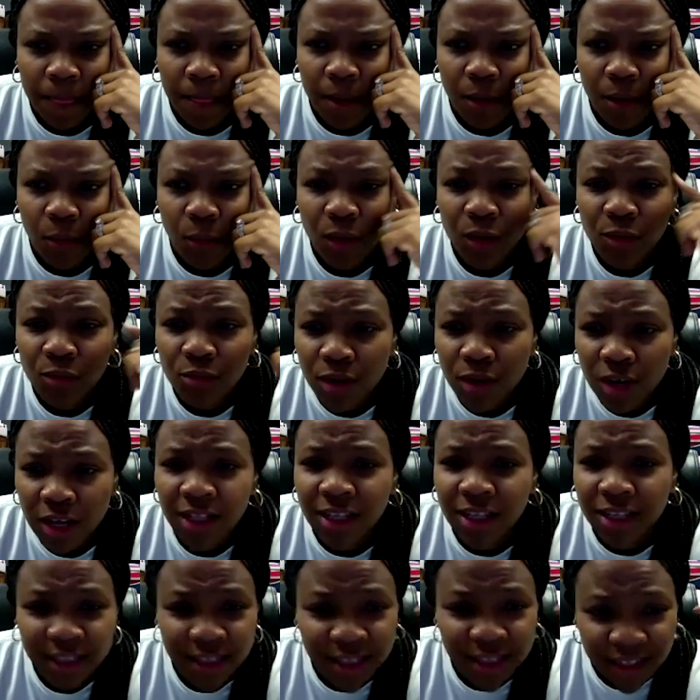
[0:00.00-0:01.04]
we
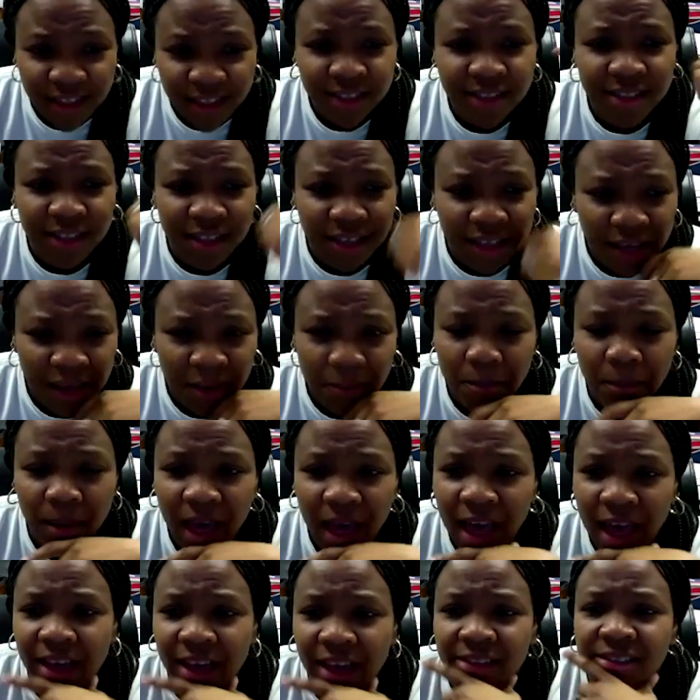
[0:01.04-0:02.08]
really needed to get
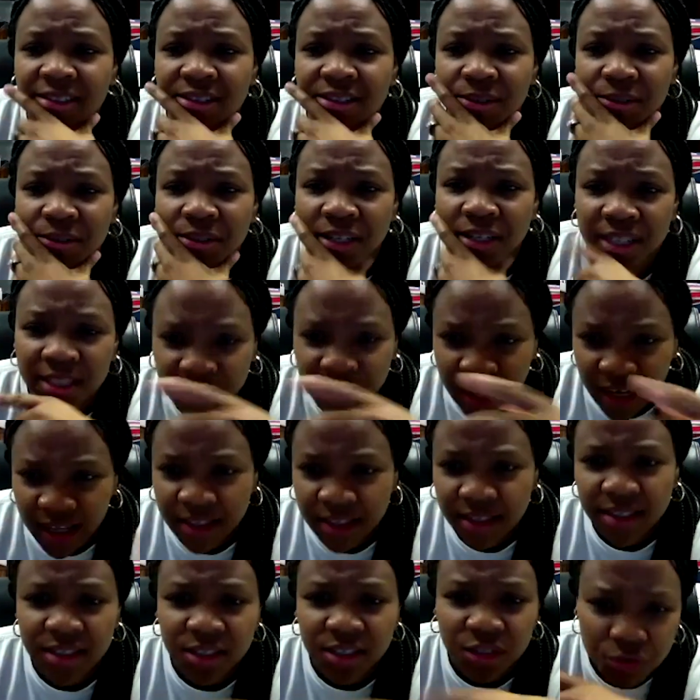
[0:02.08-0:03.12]
back to dictate
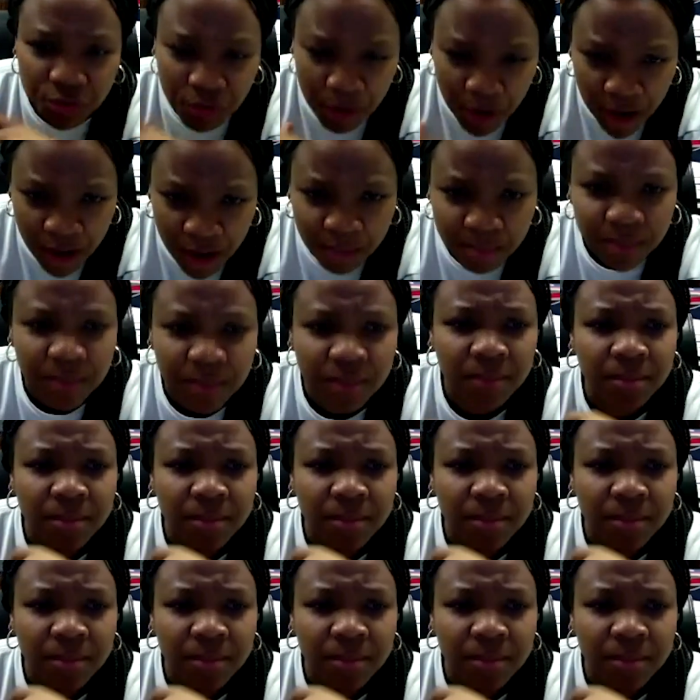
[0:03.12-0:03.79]
and disrupt.